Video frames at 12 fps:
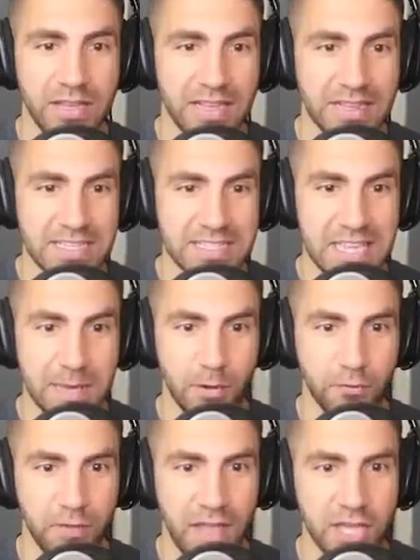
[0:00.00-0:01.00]
could get these
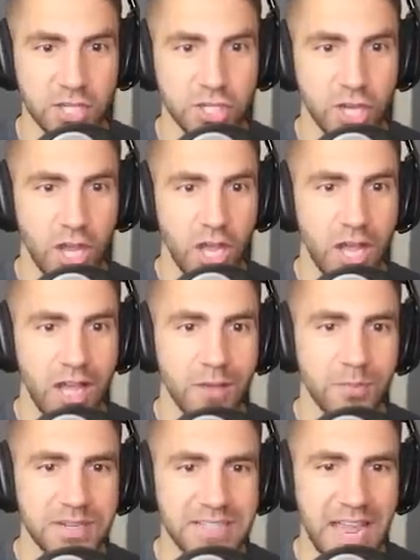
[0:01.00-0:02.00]
zebra fish.
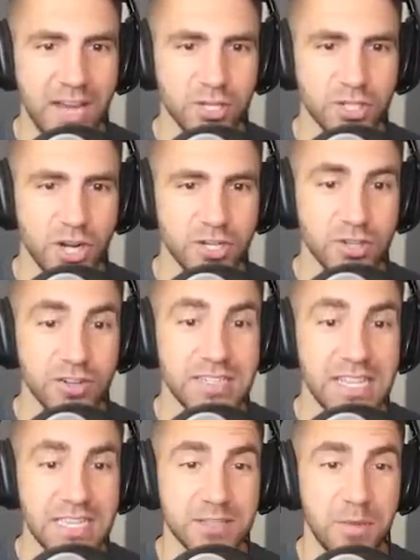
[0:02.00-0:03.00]
But tiger sharks are a
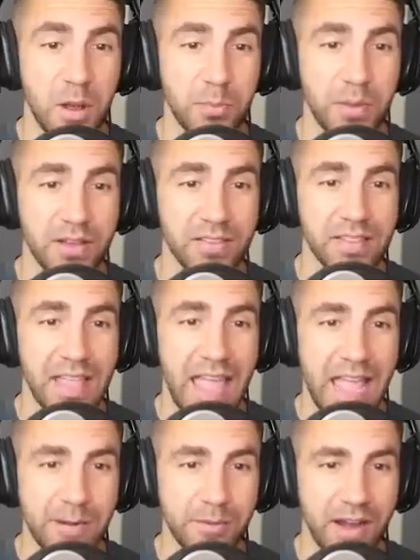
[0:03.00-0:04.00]
decent amount bigger than the
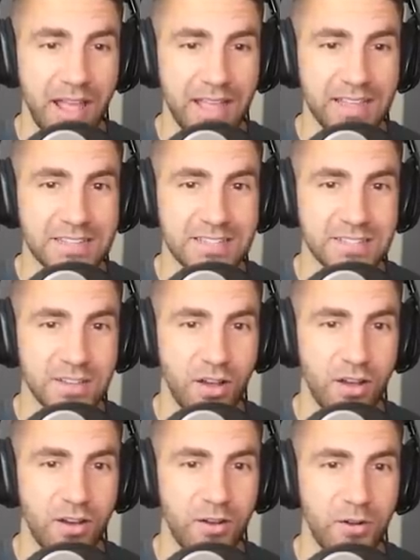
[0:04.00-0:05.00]
hammerheads,
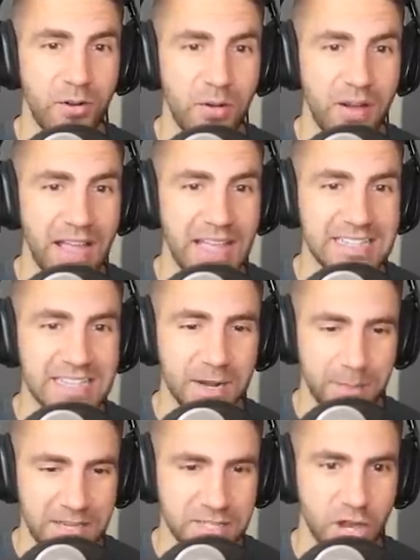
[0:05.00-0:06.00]
so it's
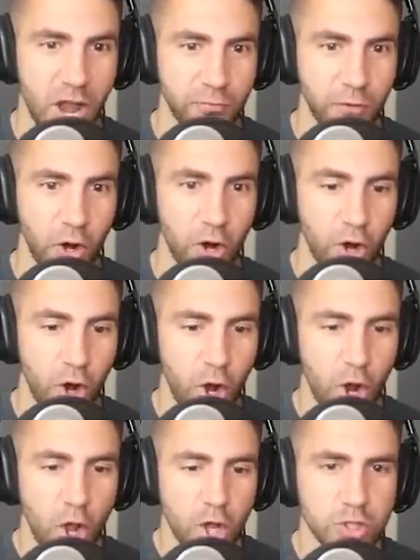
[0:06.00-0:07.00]
gonna be tougher.
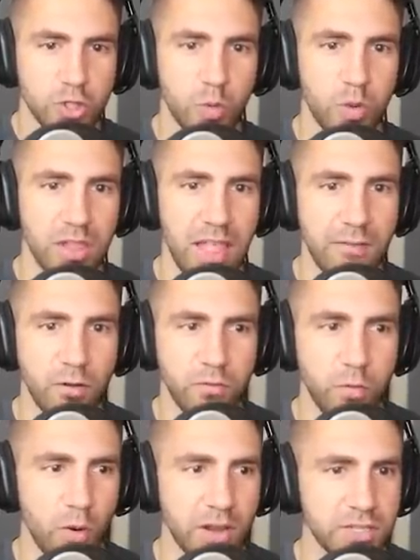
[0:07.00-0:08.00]
Dude, we're level
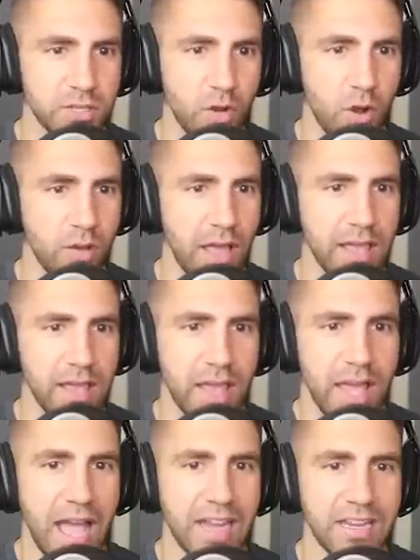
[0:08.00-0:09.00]
42. Okay,
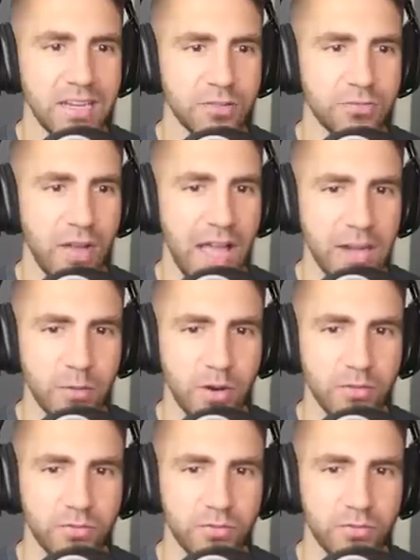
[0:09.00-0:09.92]
I need to find one